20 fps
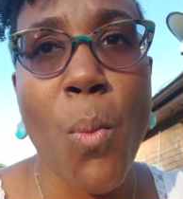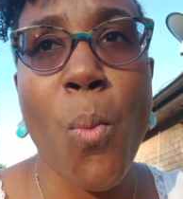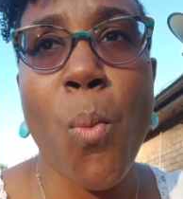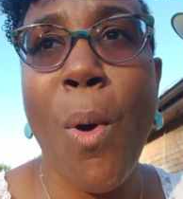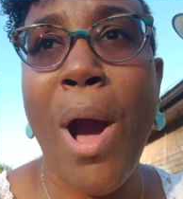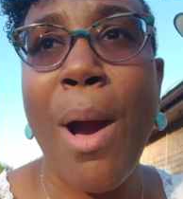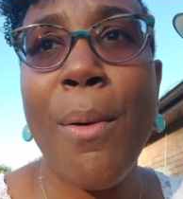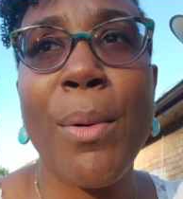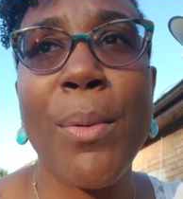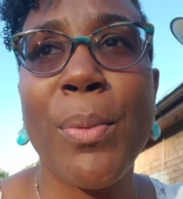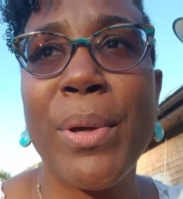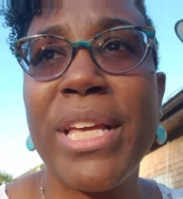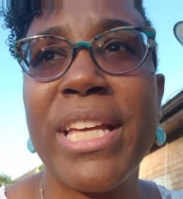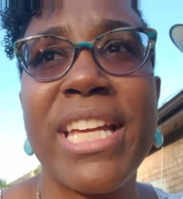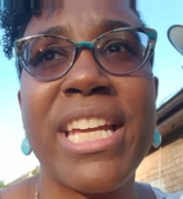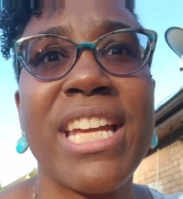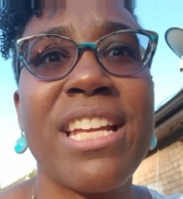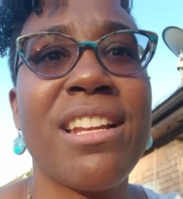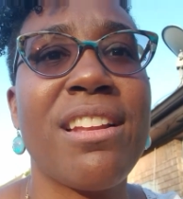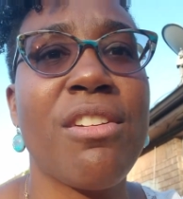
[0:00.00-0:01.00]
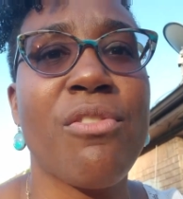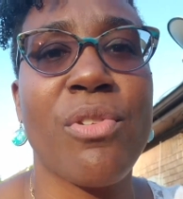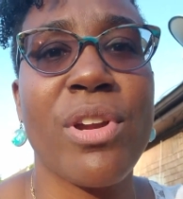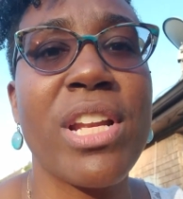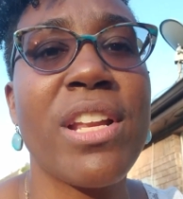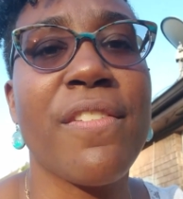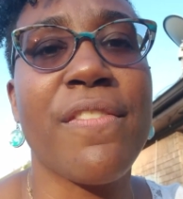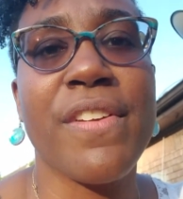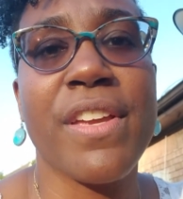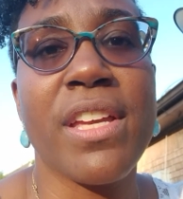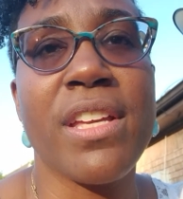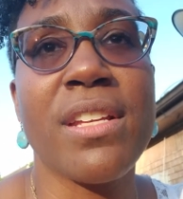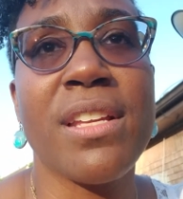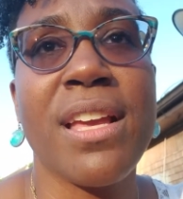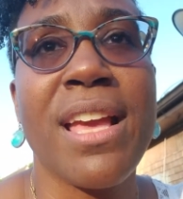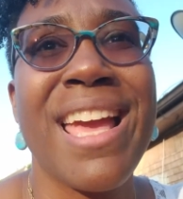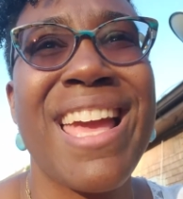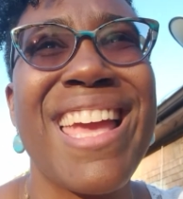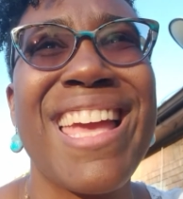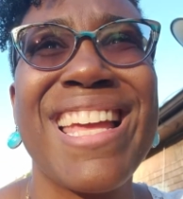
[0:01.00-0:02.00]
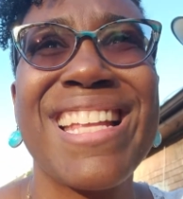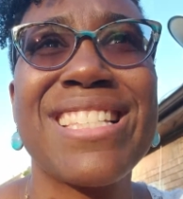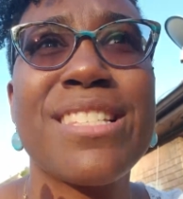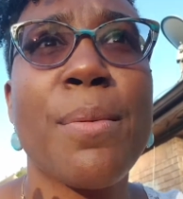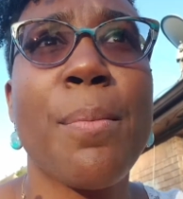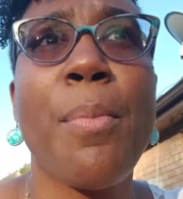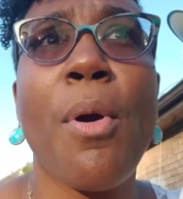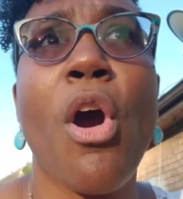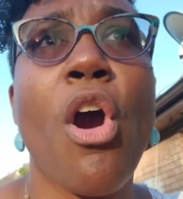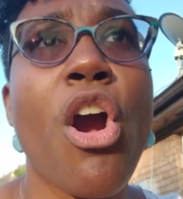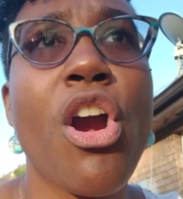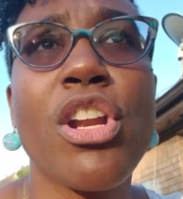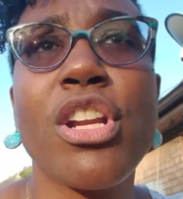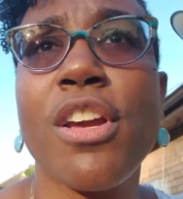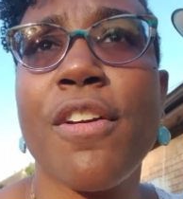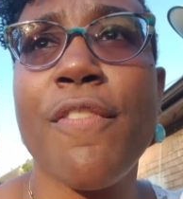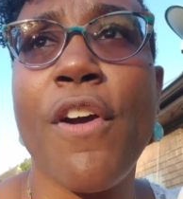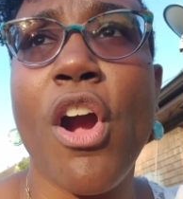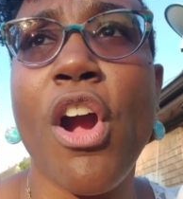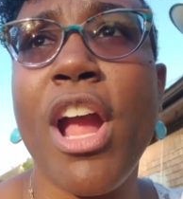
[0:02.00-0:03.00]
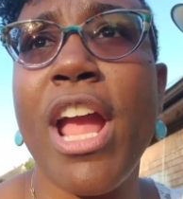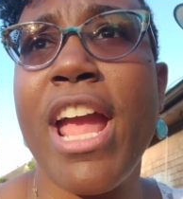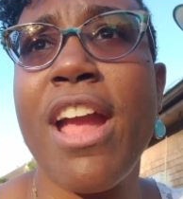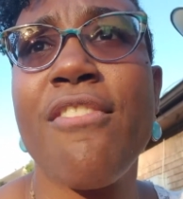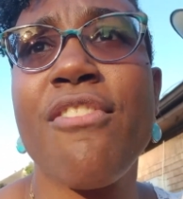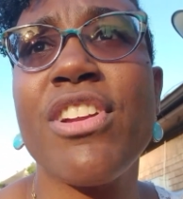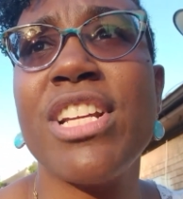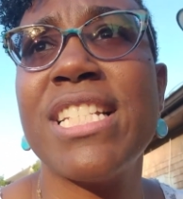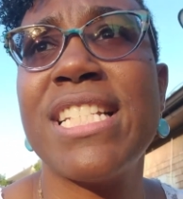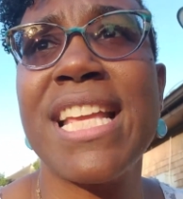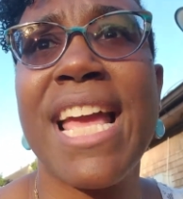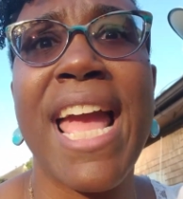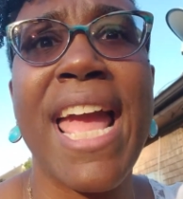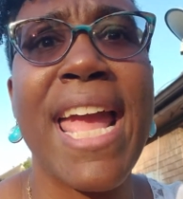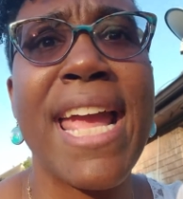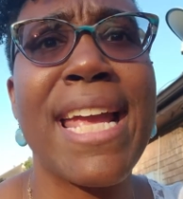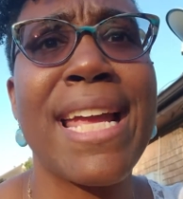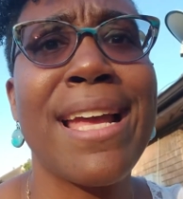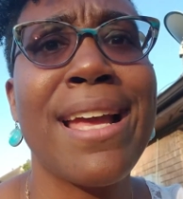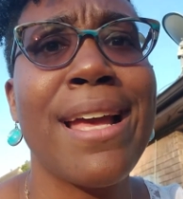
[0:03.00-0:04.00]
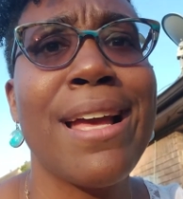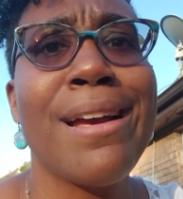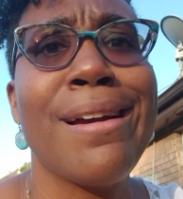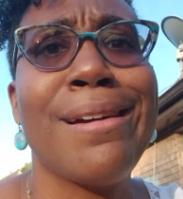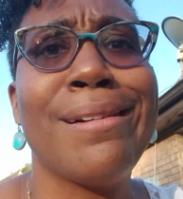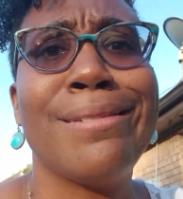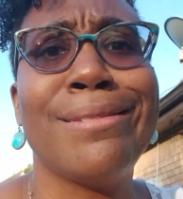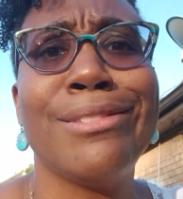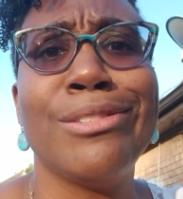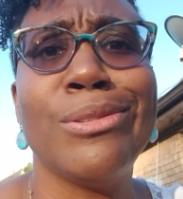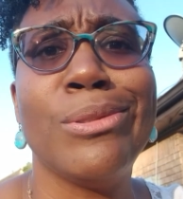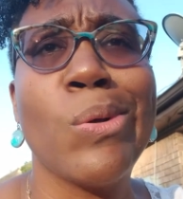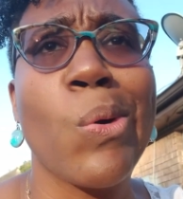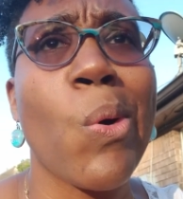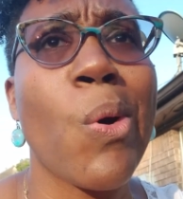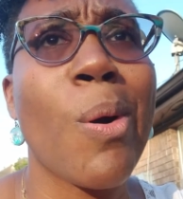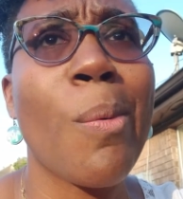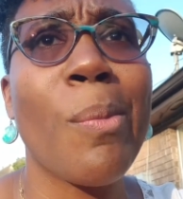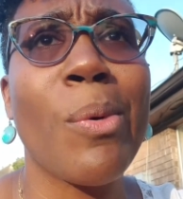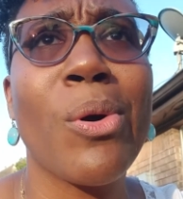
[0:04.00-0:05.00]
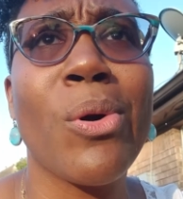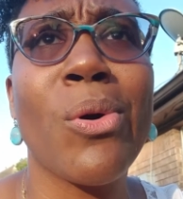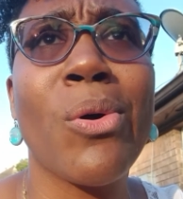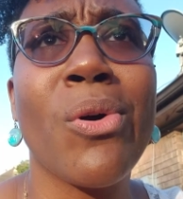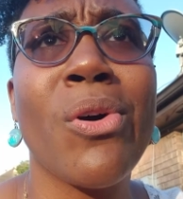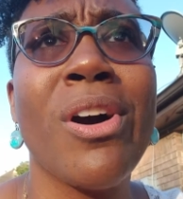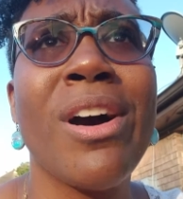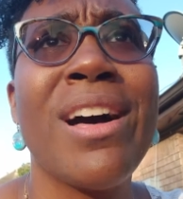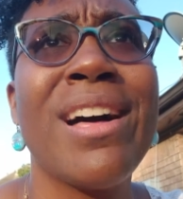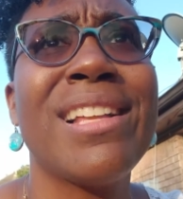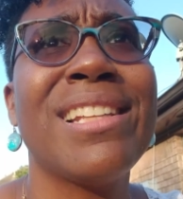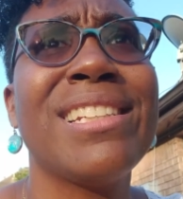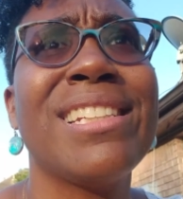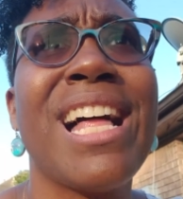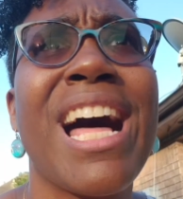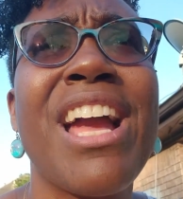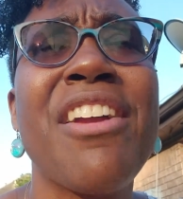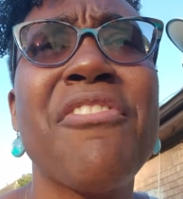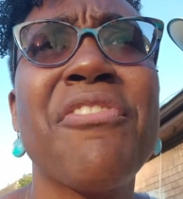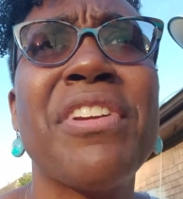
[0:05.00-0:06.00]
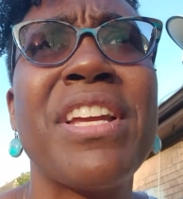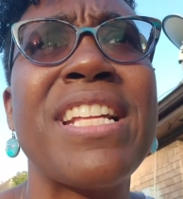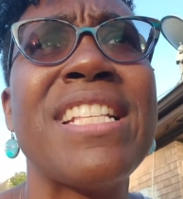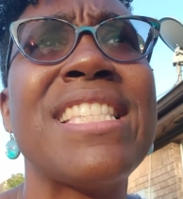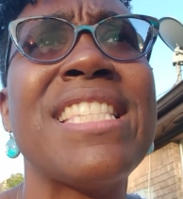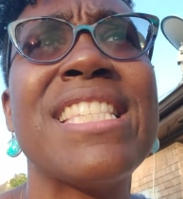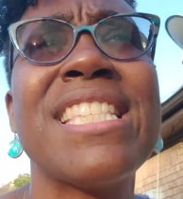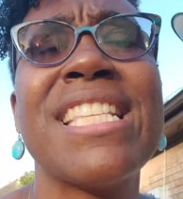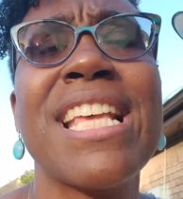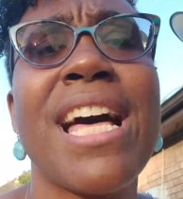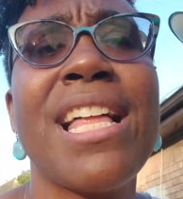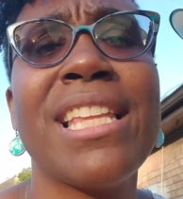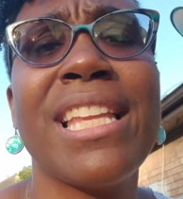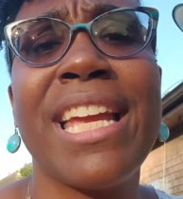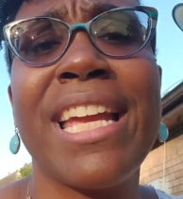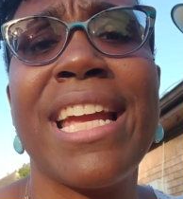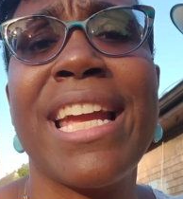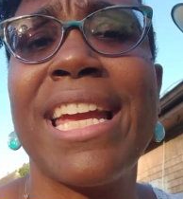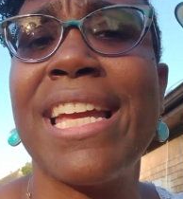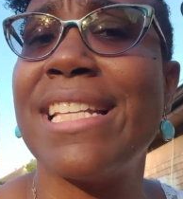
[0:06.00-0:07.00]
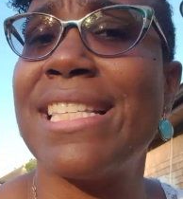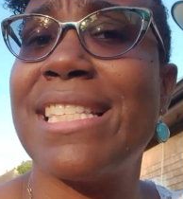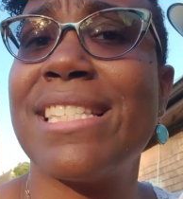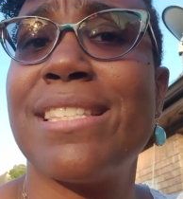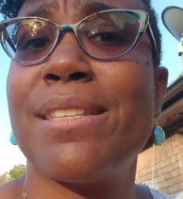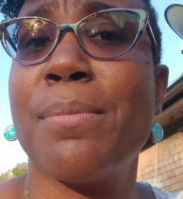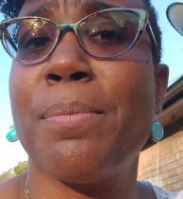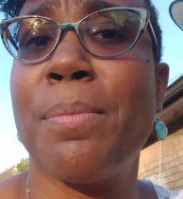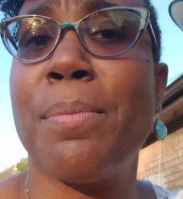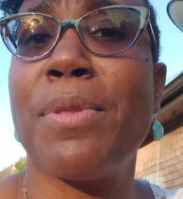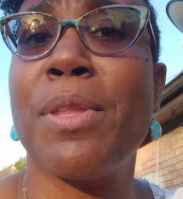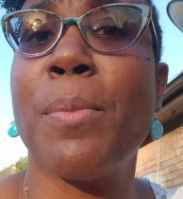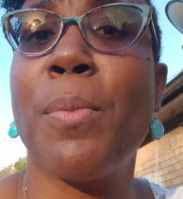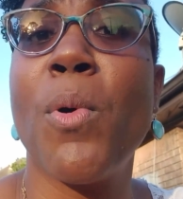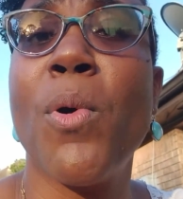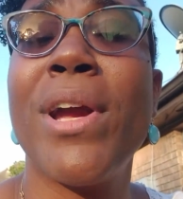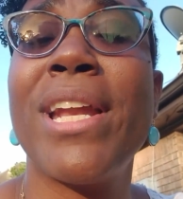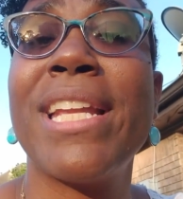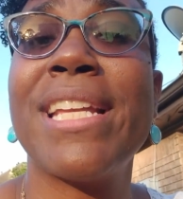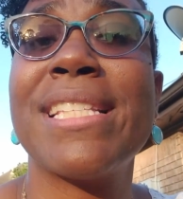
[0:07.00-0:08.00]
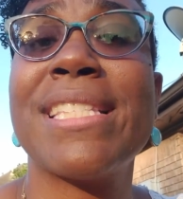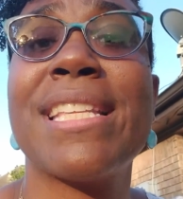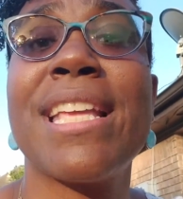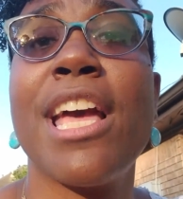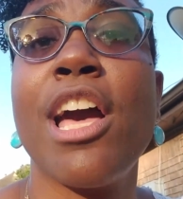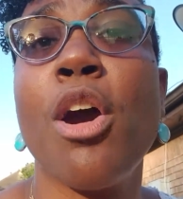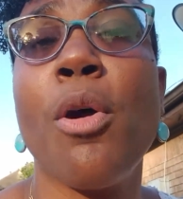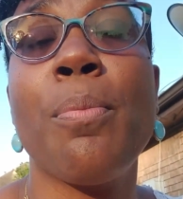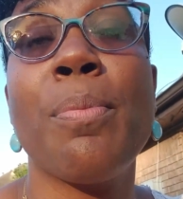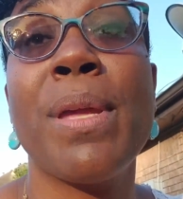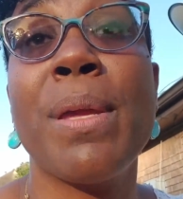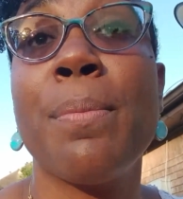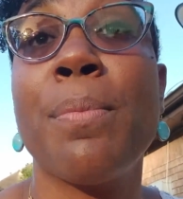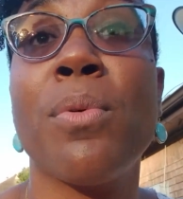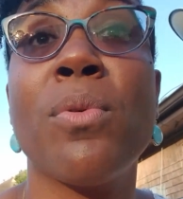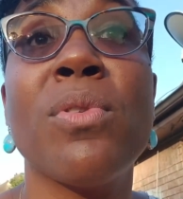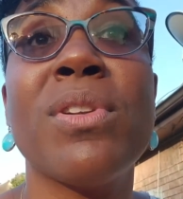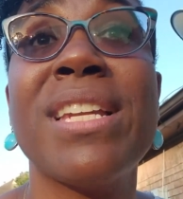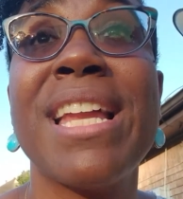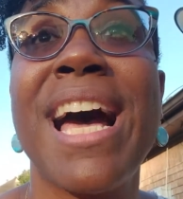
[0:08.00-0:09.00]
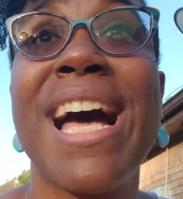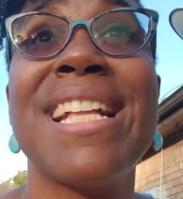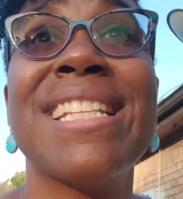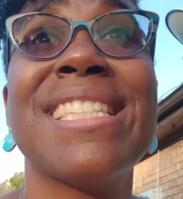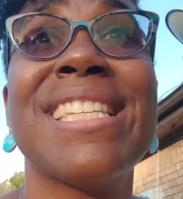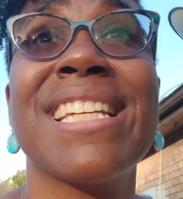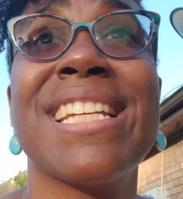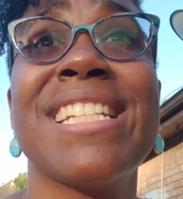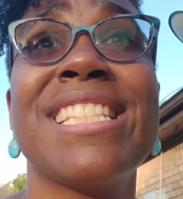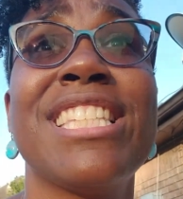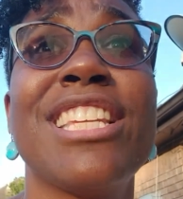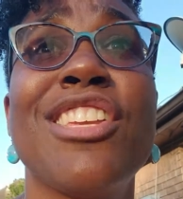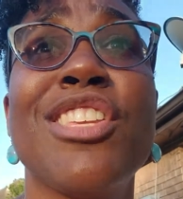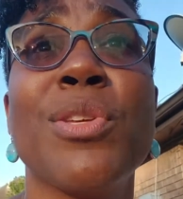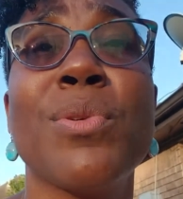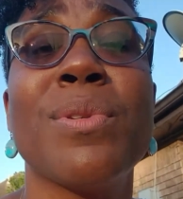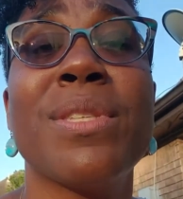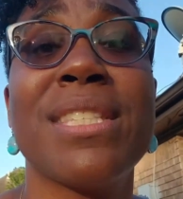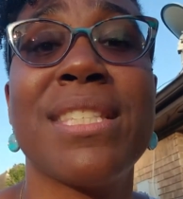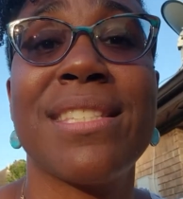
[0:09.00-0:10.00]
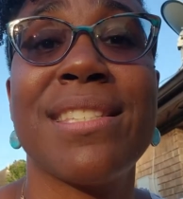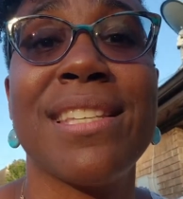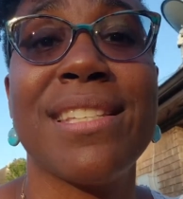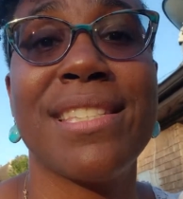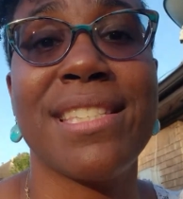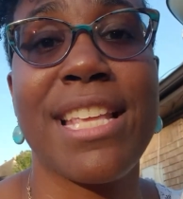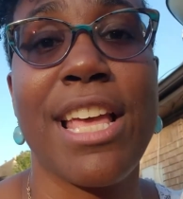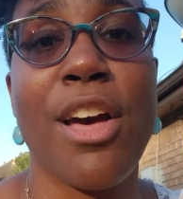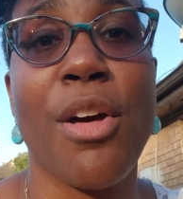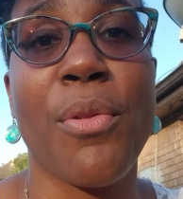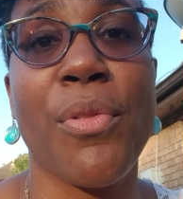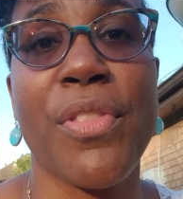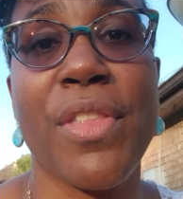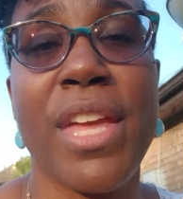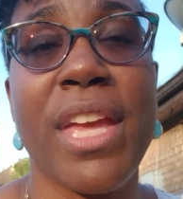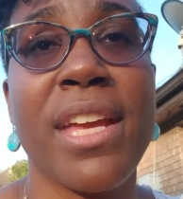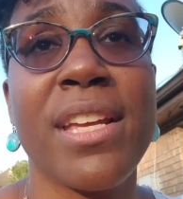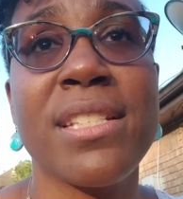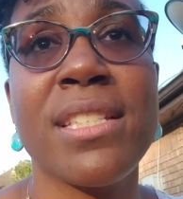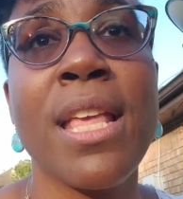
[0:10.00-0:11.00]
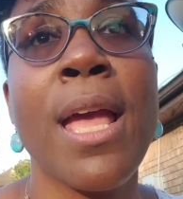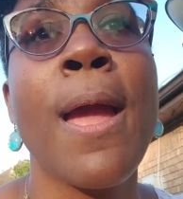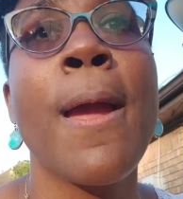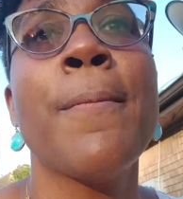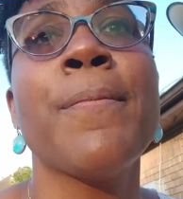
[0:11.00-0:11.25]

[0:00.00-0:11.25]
Why would we get rid of it? It's a part of our everyday normal life in selling. It's to, the point is to help people, not to continue to sell things.